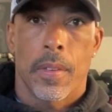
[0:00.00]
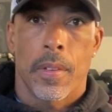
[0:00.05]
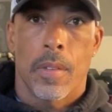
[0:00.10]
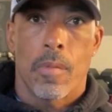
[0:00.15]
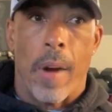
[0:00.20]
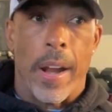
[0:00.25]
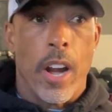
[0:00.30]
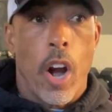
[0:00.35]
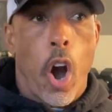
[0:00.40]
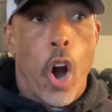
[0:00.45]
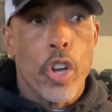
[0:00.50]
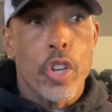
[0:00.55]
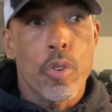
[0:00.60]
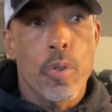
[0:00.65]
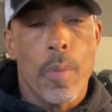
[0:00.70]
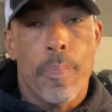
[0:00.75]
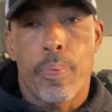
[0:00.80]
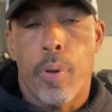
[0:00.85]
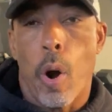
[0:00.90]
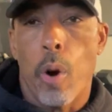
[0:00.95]
Right? Are you
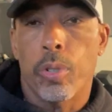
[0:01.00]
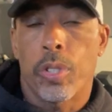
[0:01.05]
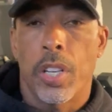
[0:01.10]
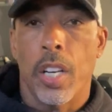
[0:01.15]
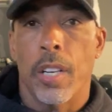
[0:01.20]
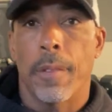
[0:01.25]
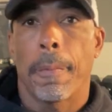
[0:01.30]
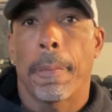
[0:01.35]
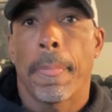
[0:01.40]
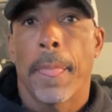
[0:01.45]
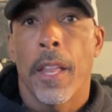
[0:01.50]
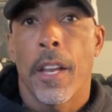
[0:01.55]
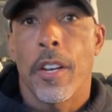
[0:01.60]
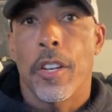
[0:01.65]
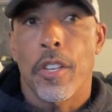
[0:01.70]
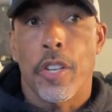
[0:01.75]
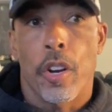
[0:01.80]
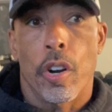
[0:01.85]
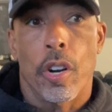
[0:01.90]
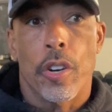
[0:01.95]
approaching
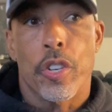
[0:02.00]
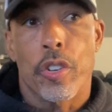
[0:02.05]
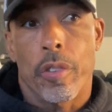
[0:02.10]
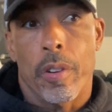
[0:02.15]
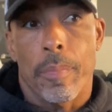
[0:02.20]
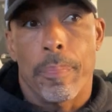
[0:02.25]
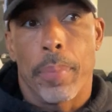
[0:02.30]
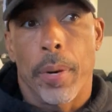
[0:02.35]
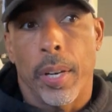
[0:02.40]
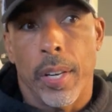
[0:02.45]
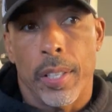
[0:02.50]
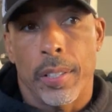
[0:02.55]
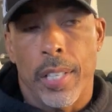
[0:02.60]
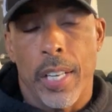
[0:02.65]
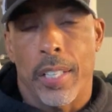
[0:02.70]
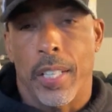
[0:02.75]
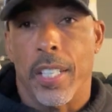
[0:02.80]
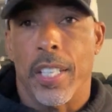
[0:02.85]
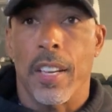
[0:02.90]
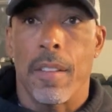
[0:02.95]
your
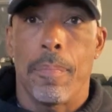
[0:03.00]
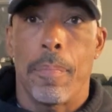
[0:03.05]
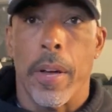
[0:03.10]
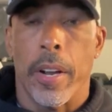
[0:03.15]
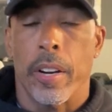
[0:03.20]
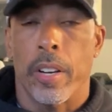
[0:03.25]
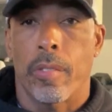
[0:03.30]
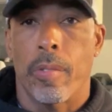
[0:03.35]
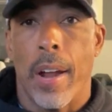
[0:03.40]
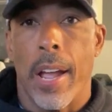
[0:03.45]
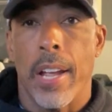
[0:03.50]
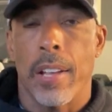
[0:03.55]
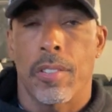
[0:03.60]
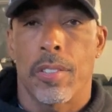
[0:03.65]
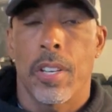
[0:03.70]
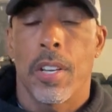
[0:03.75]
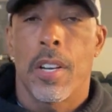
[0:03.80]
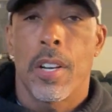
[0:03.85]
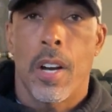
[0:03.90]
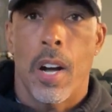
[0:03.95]
ability to get better
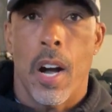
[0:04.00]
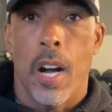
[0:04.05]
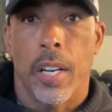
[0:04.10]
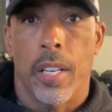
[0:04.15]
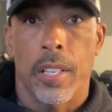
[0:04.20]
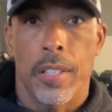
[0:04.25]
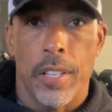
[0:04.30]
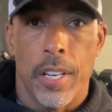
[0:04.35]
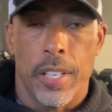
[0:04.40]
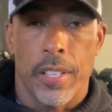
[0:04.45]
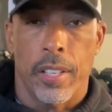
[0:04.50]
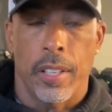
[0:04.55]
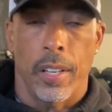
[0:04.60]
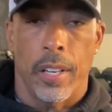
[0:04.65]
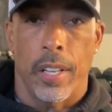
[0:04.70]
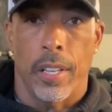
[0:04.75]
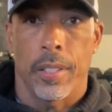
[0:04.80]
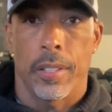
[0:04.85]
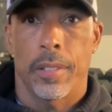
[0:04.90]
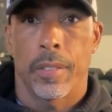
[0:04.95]
grades
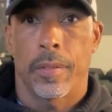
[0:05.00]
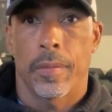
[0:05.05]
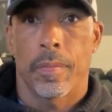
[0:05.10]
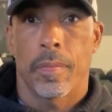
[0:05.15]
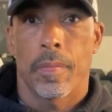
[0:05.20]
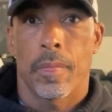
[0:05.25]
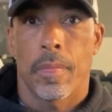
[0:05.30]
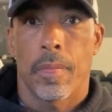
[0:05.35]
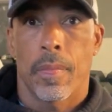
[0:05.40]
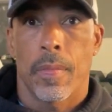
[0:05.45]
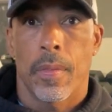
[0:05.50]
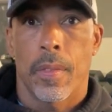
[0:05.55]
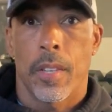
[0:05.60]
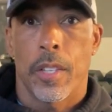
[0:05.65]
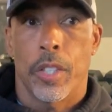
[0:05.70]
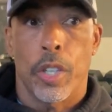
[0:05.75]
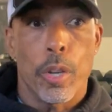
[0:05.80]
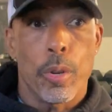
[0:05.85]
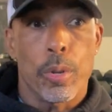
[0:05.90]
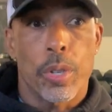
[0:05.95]
unconditionally?
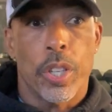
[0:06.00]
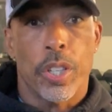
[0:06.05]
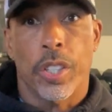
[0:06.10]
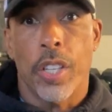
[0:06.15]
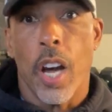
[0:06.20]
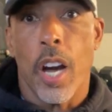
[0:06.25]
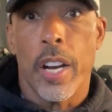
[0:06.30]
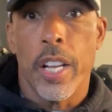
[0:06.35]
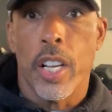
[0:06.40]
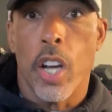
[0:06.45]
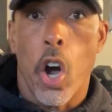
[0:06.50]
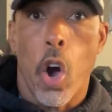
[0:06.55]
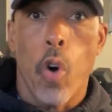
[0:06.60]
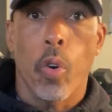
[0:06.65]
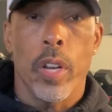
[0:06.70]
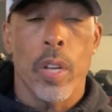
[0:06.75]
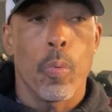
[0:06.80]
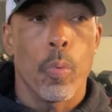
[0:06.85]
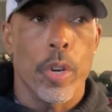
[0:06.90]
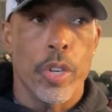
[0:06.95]
Do you study
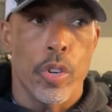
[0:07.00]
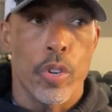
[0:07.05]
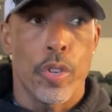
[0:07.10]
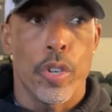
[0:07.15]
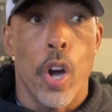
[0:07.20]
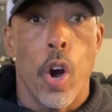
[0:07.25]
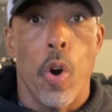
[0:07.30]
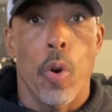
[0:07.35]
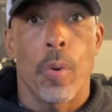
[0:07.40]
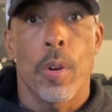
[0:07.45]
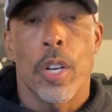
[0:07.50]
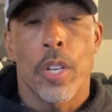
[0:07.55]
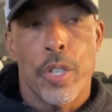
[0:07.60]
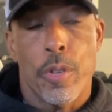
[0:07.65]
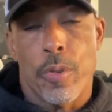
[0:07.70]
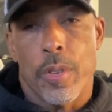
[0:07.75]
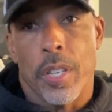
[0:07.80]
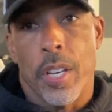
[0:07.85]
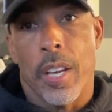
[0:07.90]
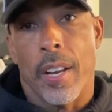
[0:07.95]
only when you know
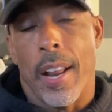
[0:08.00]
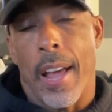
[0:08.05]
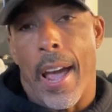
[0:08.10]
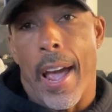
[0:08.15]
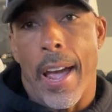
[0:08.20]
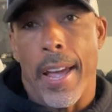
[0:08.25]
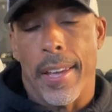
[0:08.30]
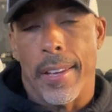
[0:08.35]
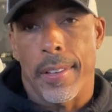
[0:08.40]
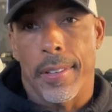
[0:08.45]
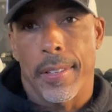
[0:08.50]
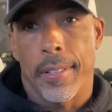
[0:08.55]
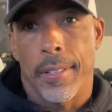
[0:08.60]
you can get an A?